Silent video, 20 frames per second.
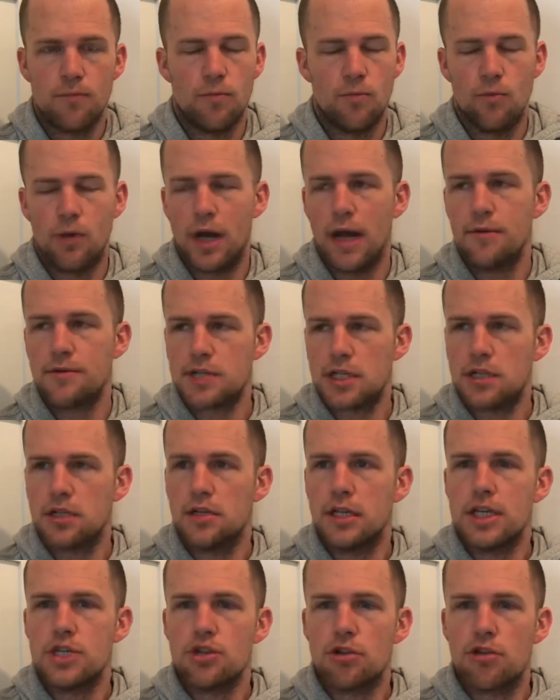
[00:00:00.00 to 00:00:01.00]
When I was a
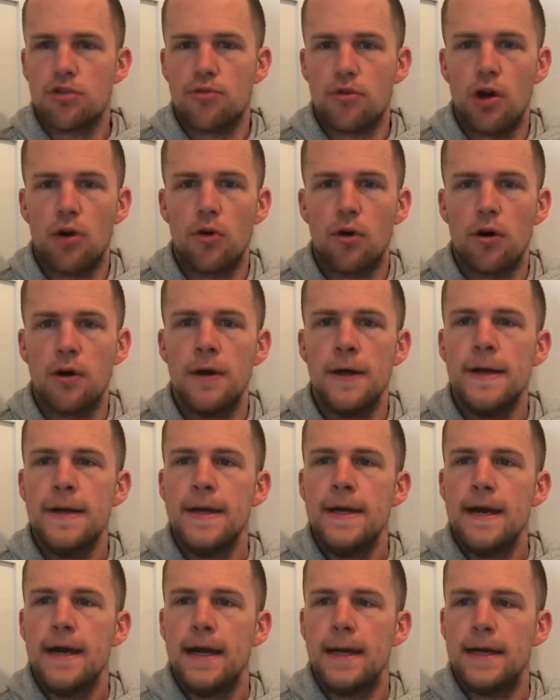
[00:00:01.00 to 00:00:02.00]
collegiate thrower
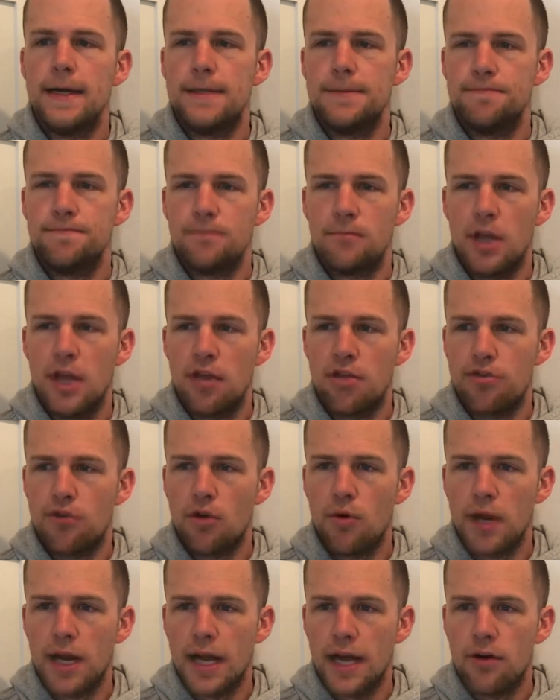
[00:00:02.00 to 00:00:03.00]
and
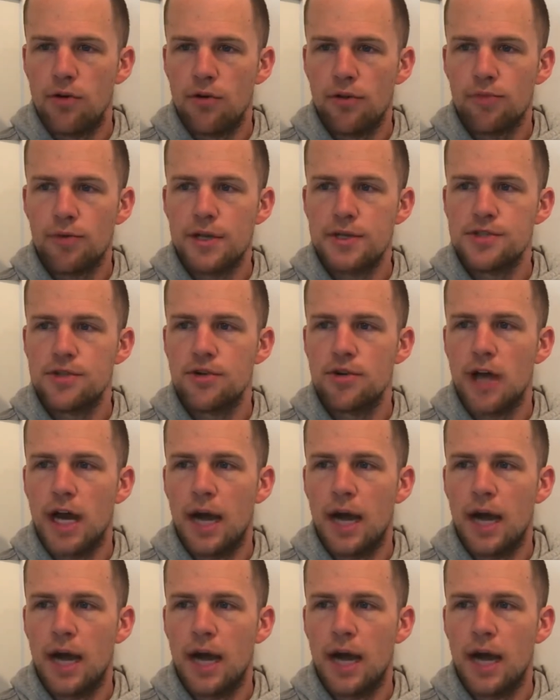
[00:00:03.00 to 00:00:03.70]
throwing at Northwestern,